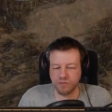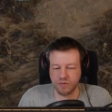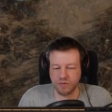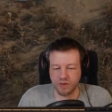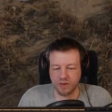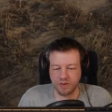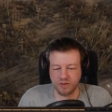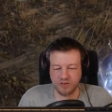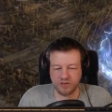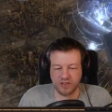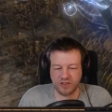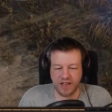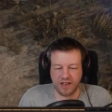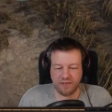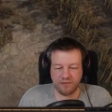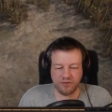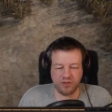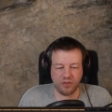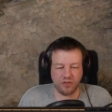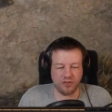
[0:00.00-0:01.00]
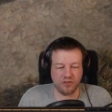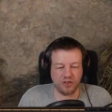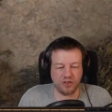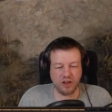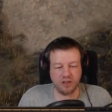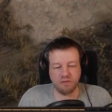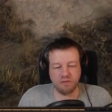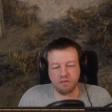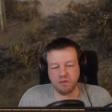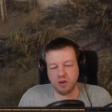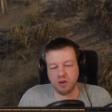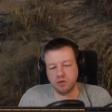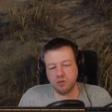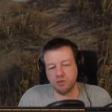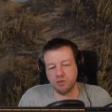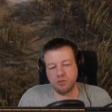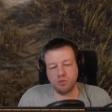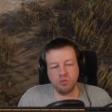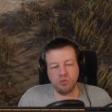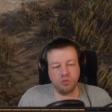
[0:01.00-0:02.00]
Staffs on the side of the road.
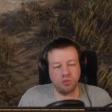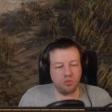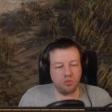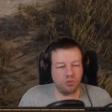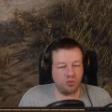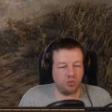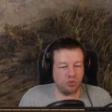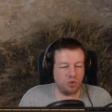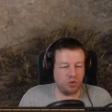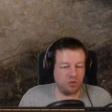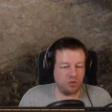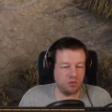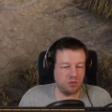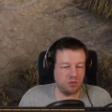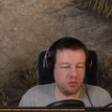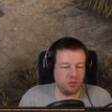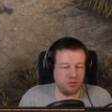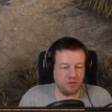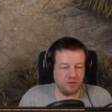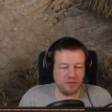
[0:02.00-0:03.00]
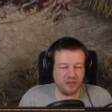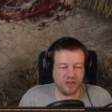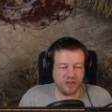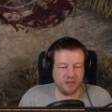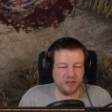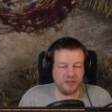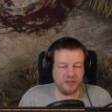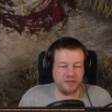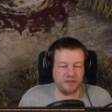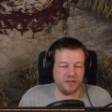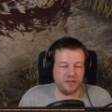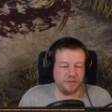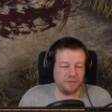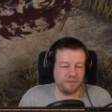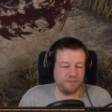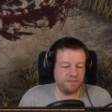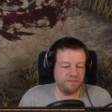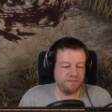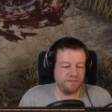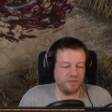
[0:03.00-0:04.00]
Ooh. Let's kill this.
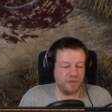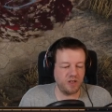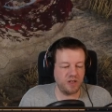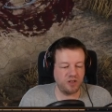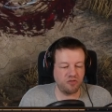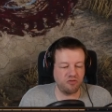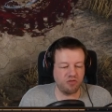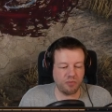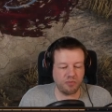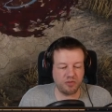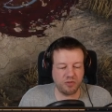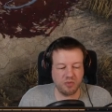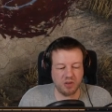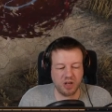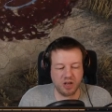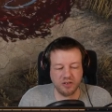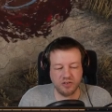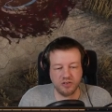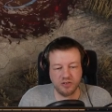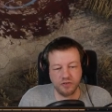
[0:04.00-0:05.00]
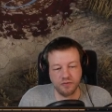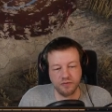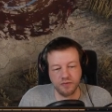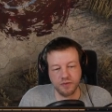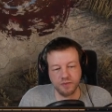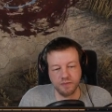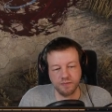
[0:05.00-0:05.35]
Can drop some nice stuff.